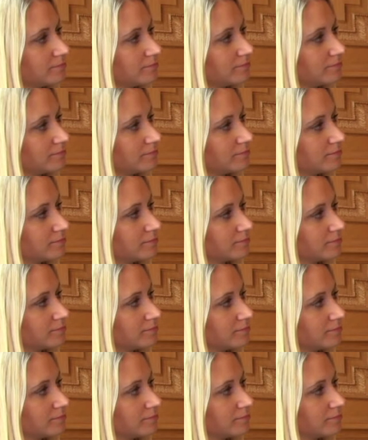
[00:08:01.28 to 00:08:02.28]

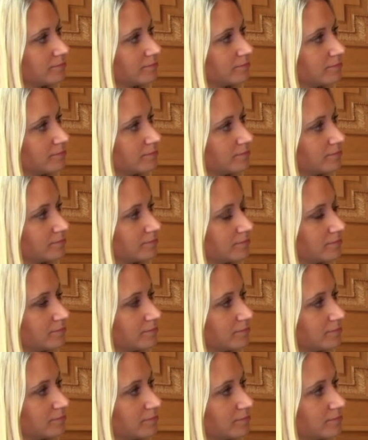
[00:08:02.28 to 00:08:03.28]

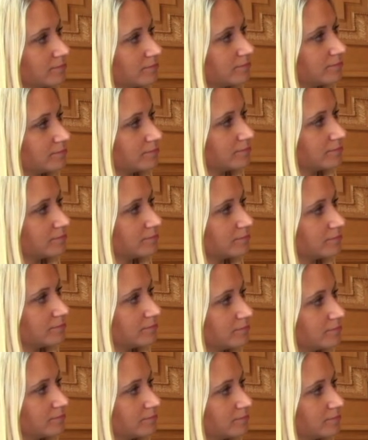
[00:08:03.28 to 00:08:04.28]

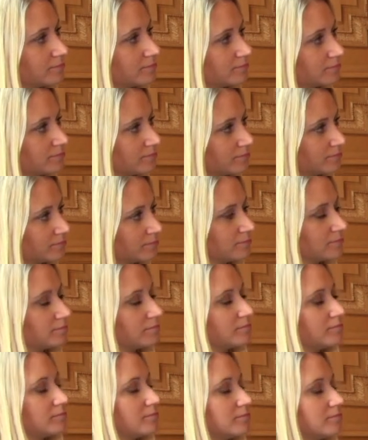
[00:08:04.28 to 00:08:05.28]

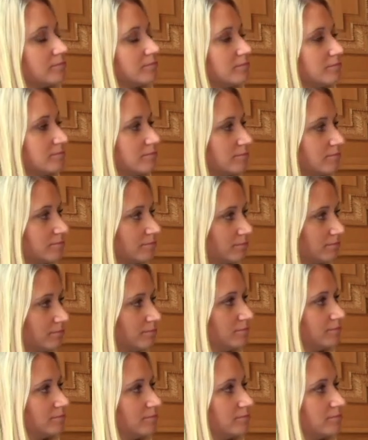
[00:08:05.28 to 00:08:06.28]

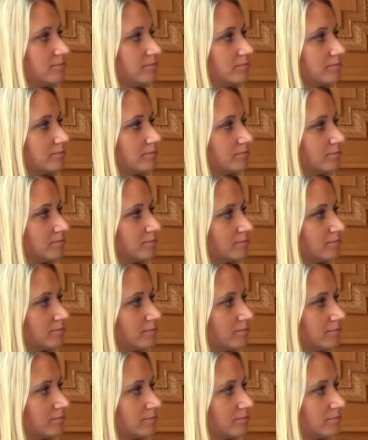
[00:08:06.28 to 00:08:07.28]

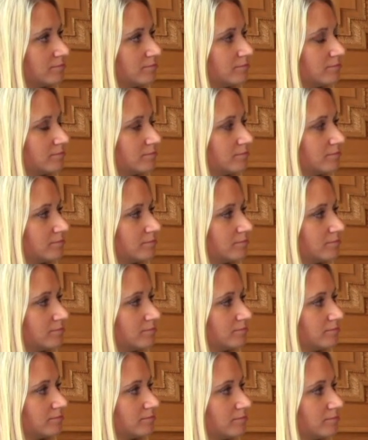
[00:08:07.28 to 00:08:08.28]

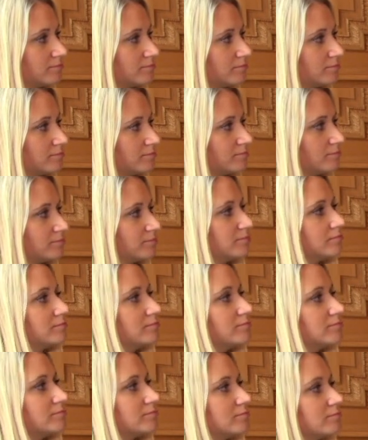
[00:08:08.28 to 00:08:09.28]
This person isn't speaking.